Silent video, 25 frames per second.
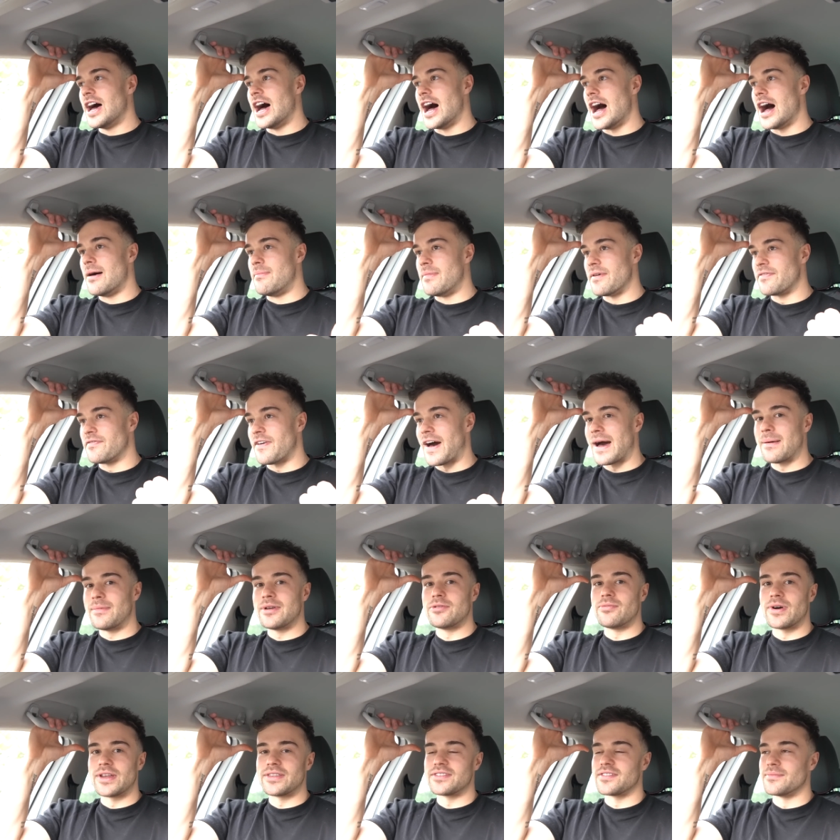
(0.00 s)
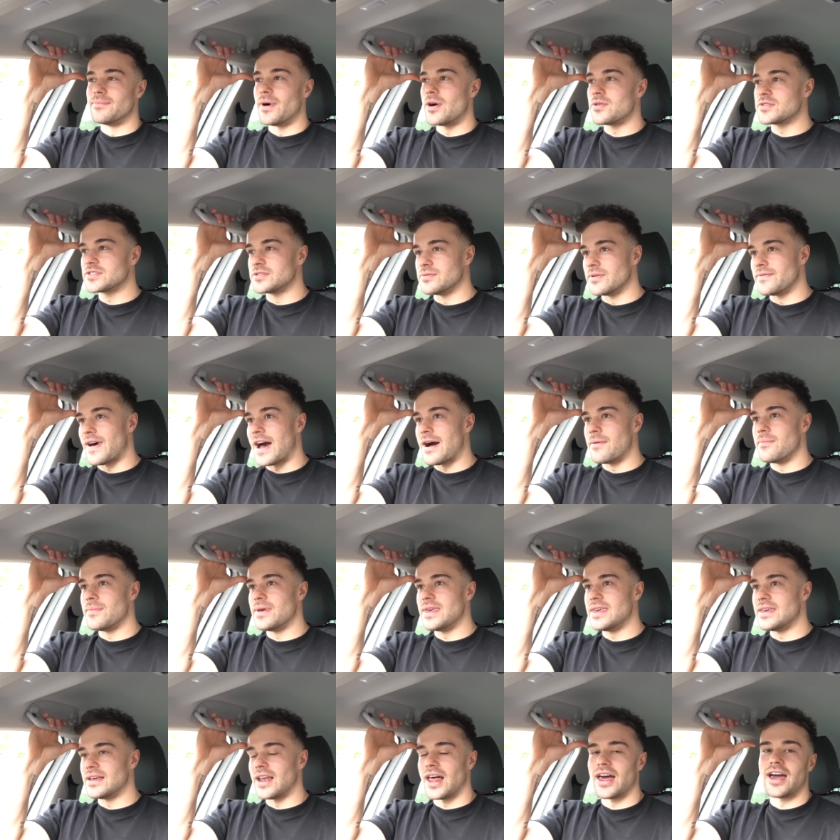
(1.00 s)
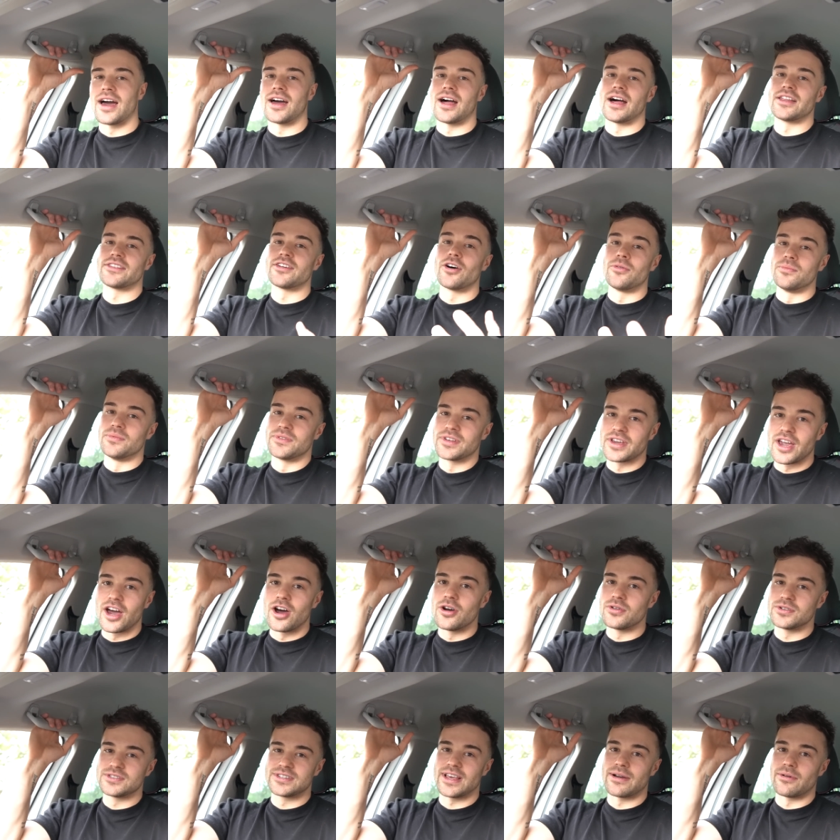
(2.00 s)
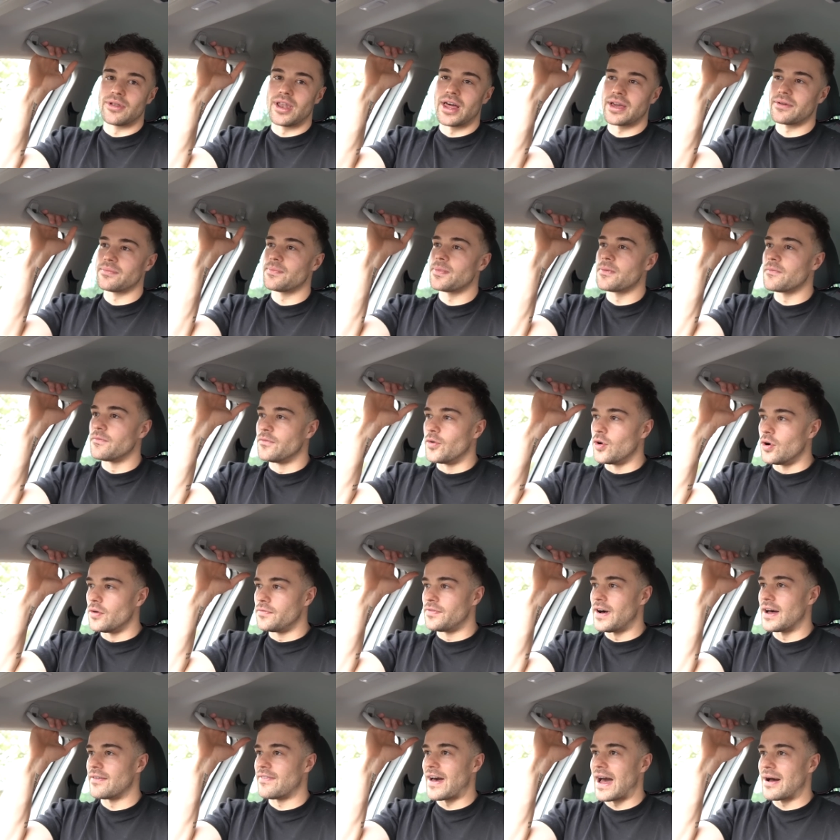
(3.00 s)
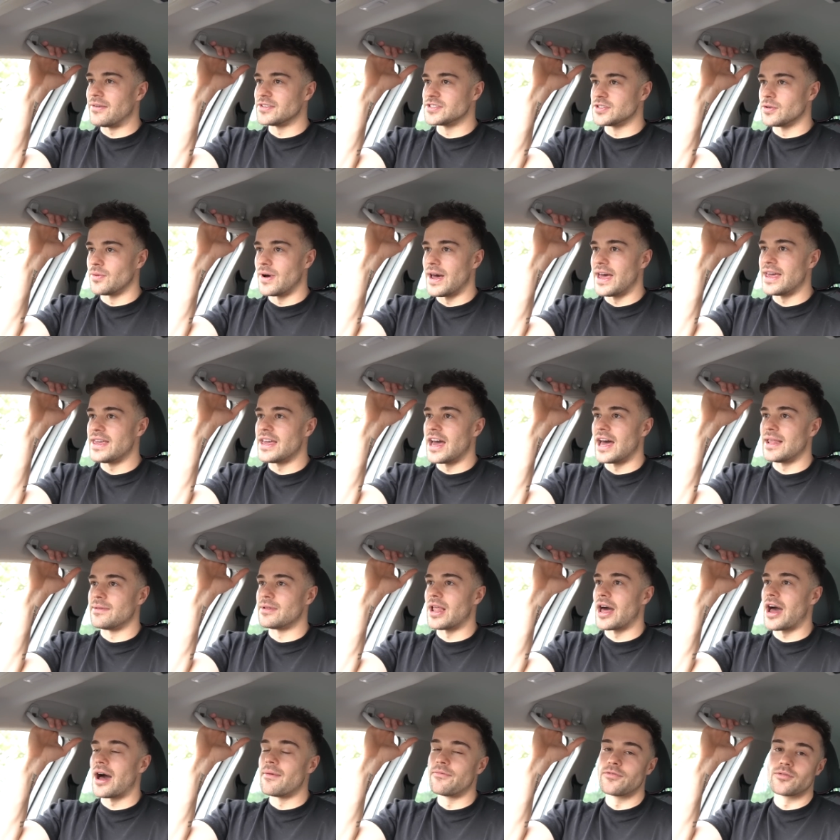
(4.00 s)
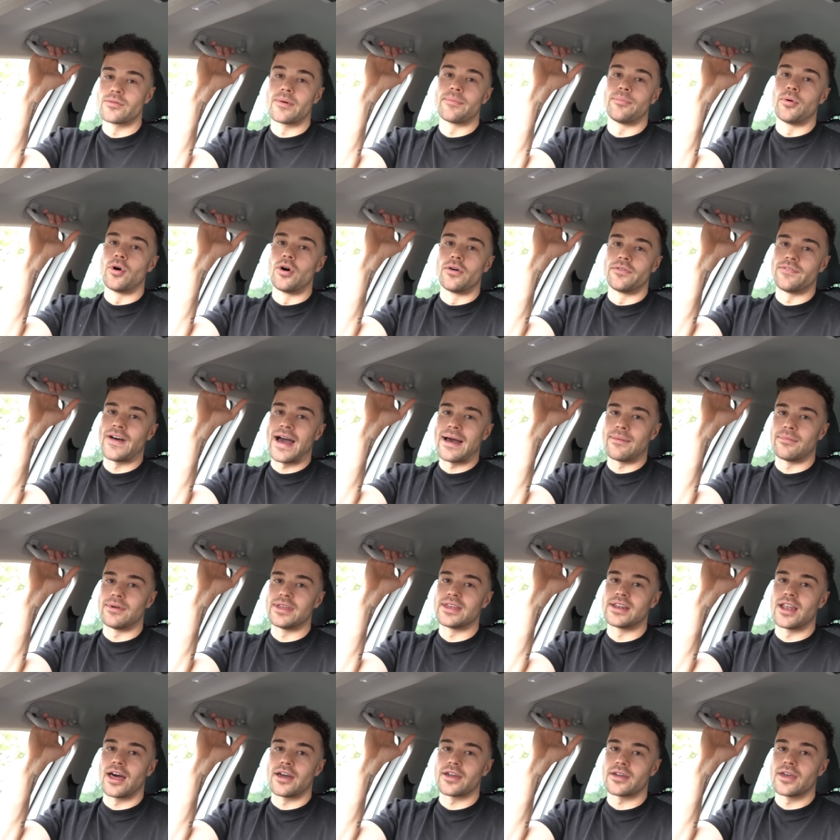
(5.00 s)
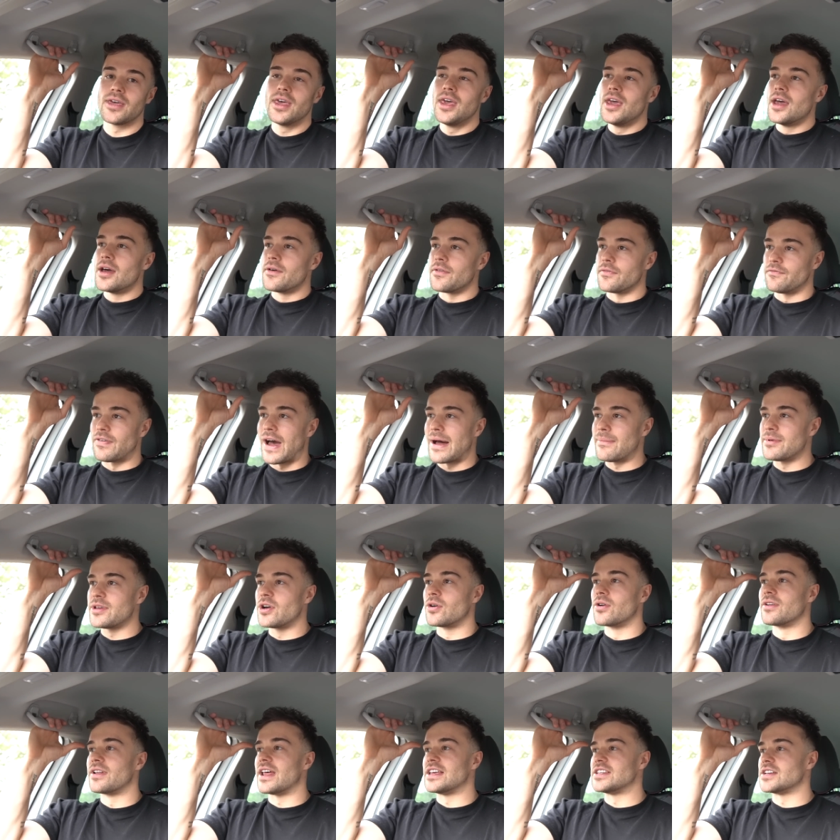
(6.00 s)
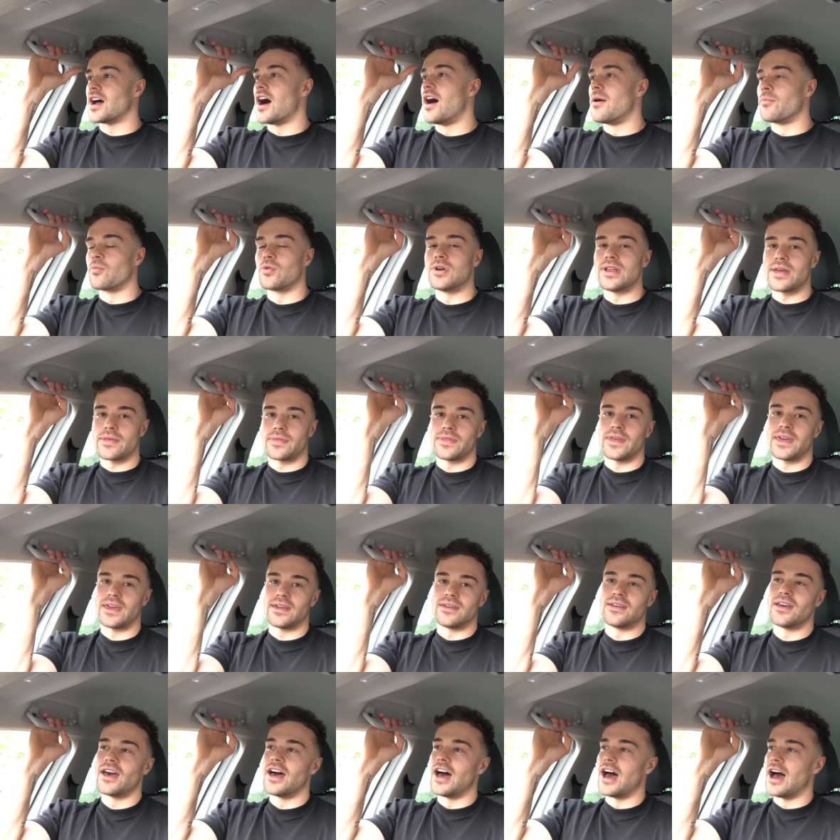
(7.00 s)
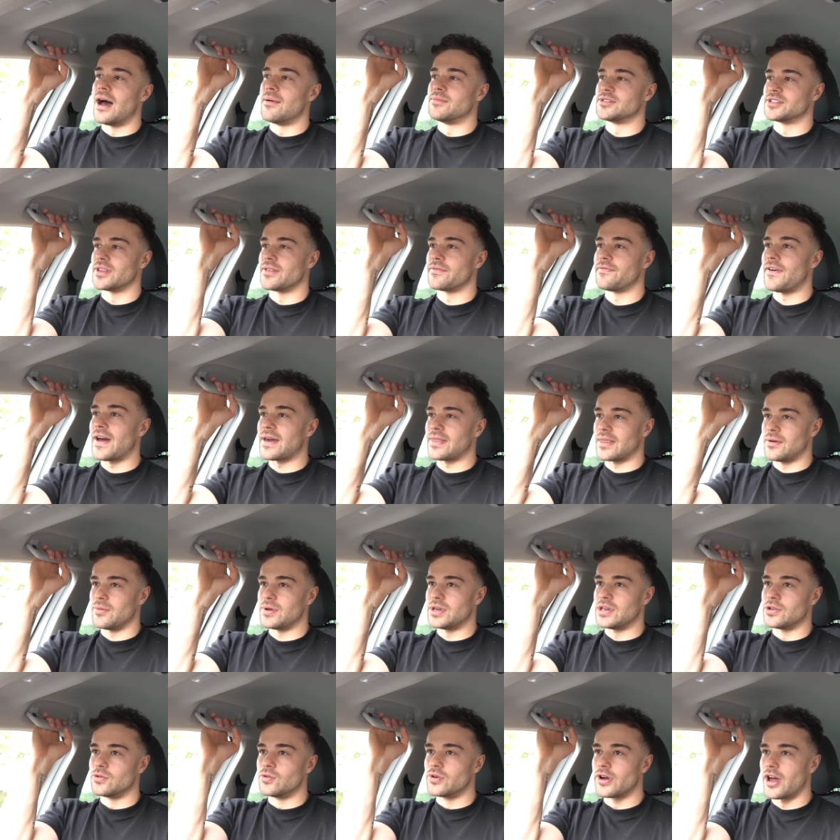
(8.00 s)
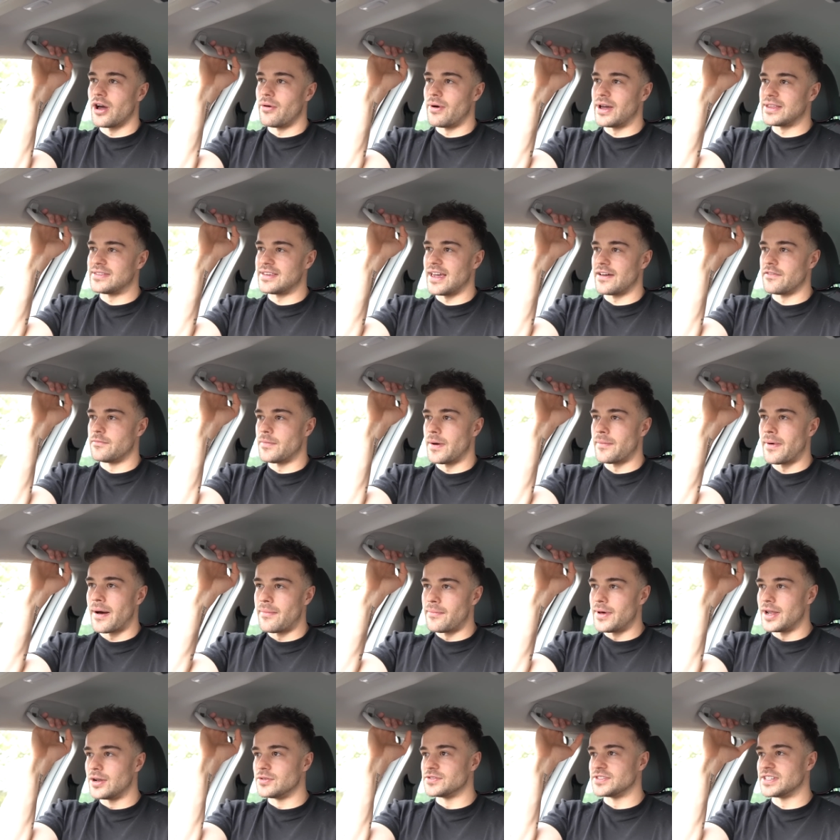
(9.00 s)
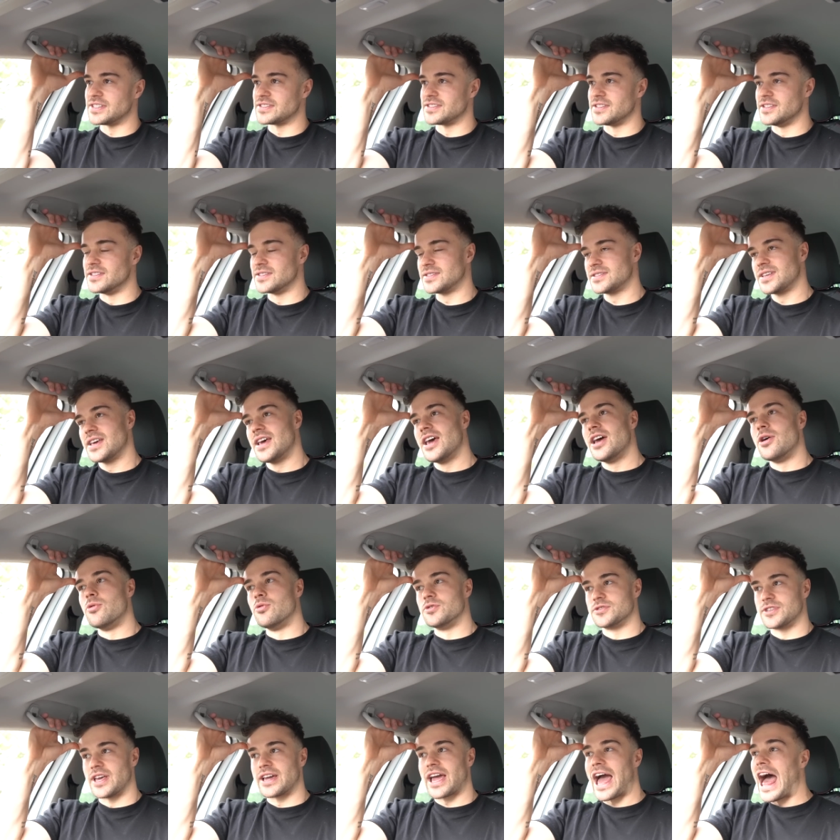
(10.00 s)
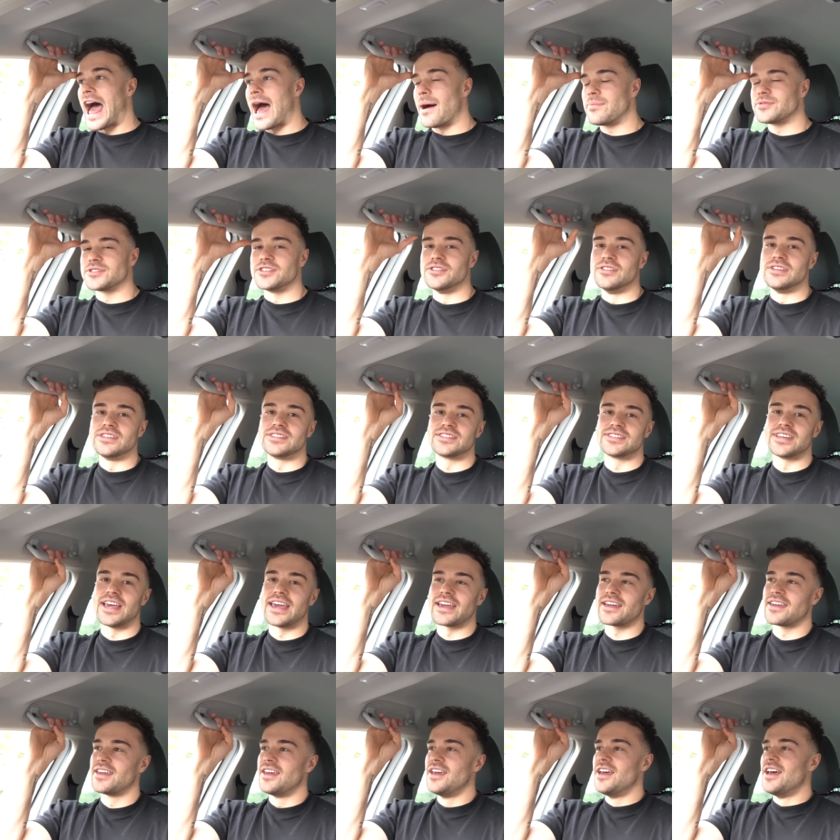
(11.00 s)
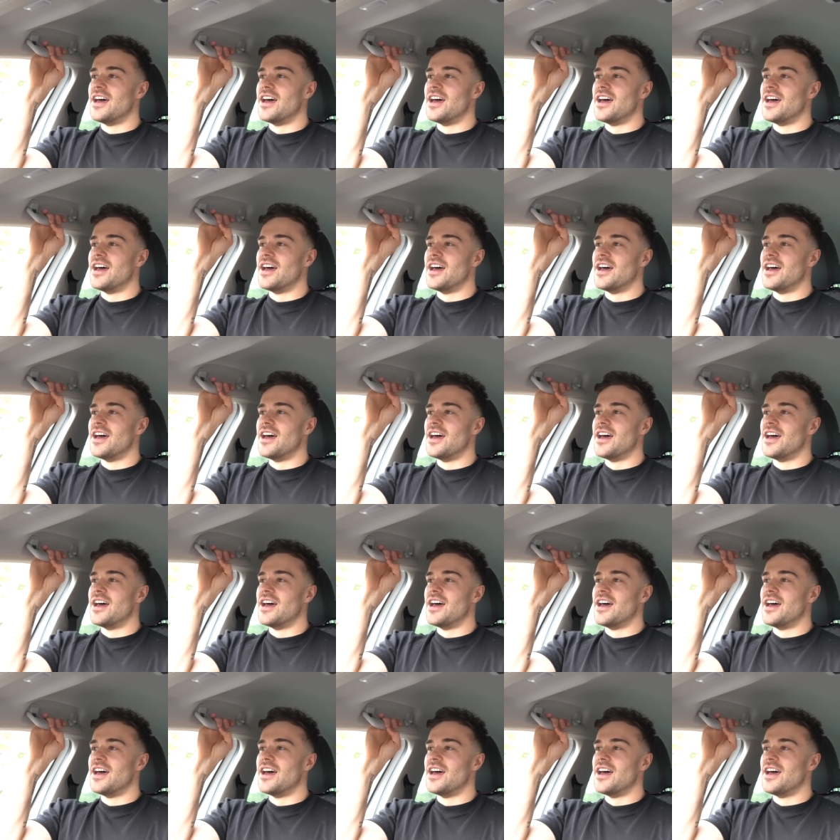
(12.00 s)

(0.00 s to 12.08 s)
Uh, my family went to Malta without me. Like I, I told them to go because they were like four or five hours away, and like I'm from a poor family. Like family holidays aren't really a thing. Um, so the fact that we could all go away together, my mum, my little sisters, was like absolutely sick.